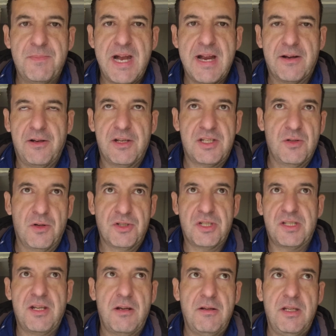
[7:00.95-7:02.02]
the back, and it's not
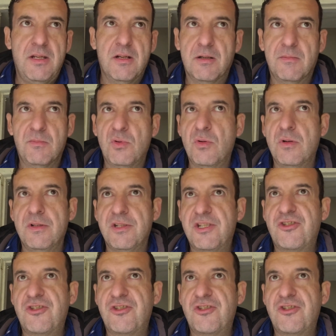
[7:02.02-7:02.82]
just down here mowing,